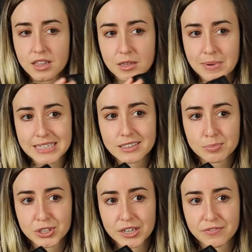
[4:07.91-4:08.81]
The best
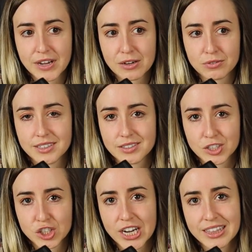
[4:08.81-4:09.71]
option I found is to
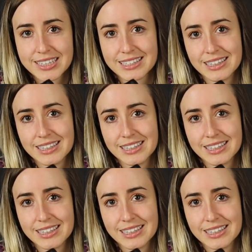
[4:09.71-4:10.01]
check this